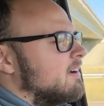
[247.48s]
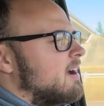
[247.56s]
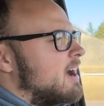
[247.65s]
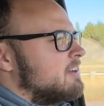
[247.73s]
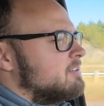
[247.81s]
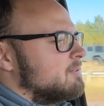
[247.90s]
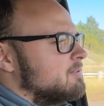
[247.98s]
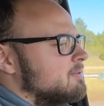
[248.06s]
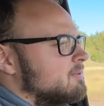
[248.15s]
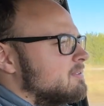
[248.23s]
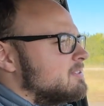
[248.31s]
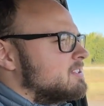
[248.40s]
I
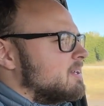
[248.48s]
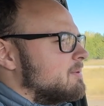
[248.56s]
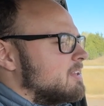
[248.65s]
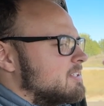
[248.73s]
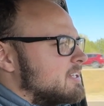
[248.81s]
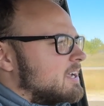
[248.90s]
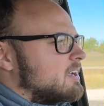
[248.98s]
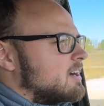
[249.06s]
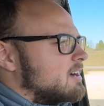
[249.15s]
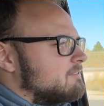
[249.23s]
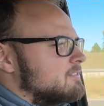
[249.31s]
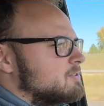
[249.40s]
do some of the
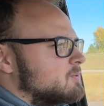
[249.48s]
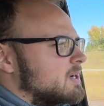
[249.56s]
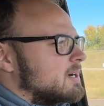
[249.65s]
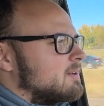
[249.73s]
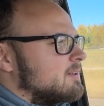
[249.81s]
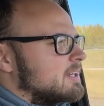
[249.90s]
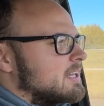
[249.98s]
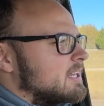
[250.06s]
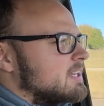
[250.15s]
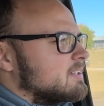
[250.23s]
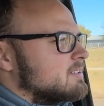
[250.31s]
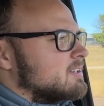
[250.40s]
takeoff as well, and he
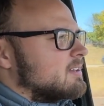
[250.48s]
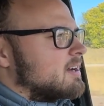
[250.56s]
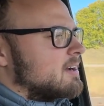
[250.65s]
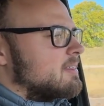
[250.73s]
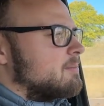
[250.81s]
does a lot of the